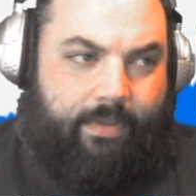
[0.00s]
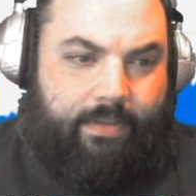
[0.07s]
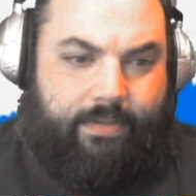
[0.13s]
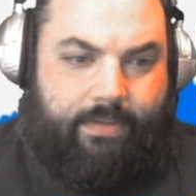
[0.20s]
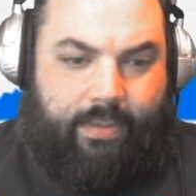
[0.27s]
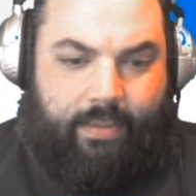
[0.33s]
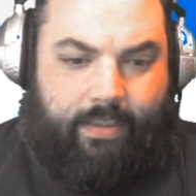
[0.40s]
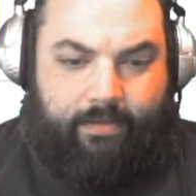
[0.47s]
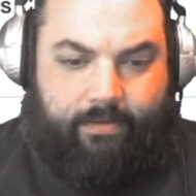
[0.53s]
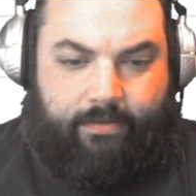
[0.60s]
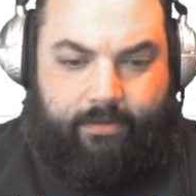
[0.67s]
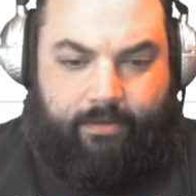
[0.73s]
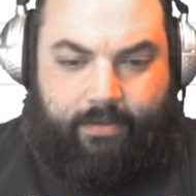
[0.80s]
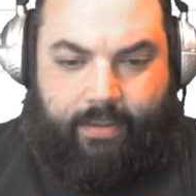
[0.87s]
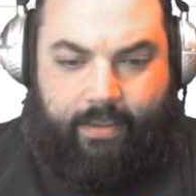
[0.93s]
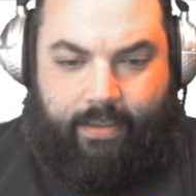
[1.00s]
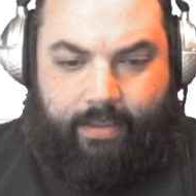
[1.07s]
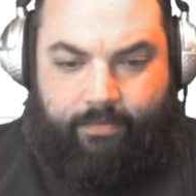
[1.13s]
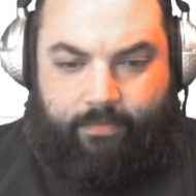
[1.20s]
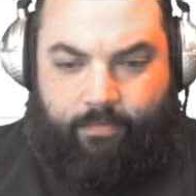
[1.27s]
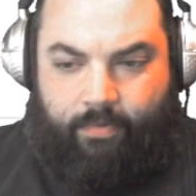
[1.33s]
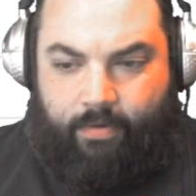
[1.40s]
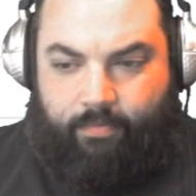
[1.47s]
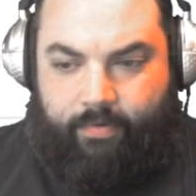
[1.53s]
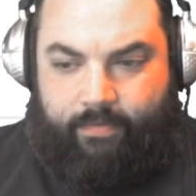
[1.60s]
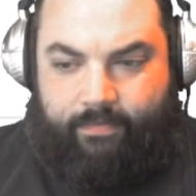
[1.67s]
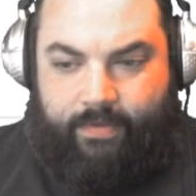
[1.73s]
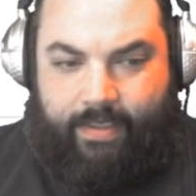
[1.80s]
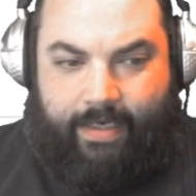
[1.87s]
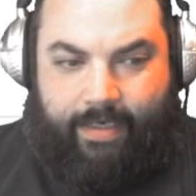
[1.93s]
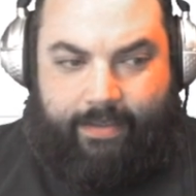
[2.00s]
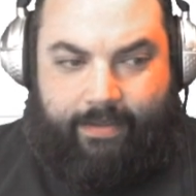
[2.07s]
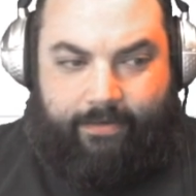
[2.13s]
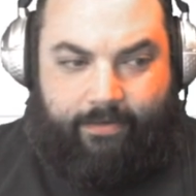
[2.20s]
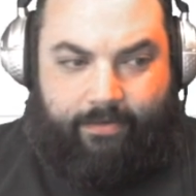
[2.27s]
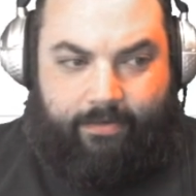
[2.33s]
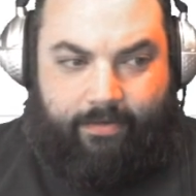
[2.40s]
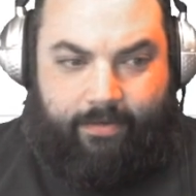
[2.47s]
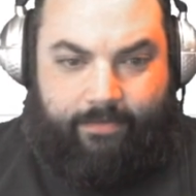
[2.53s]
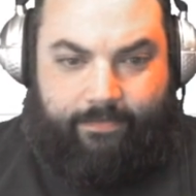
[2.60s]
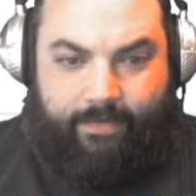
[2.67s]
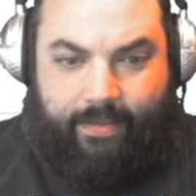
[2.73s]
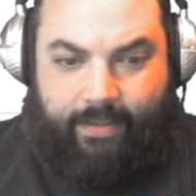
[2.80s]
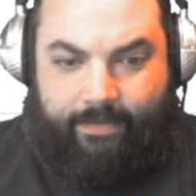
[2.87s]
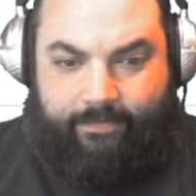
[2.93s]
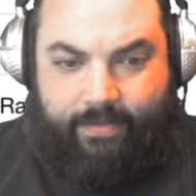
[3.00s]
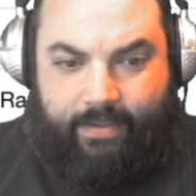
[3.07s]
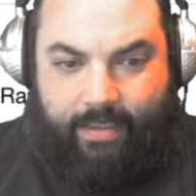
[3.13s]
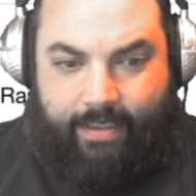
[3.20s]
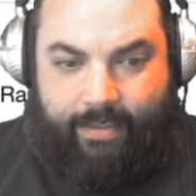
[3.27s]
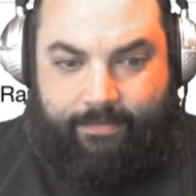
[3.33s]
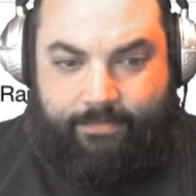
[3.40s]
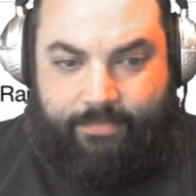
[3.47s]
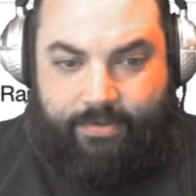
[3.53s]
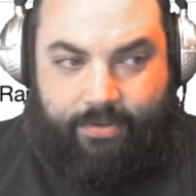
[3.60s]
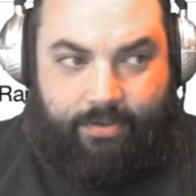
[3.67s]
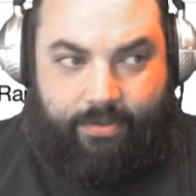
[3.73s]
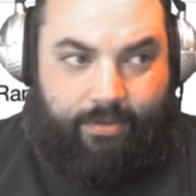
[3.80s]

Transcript: let's take a look at what we've got here. 35 times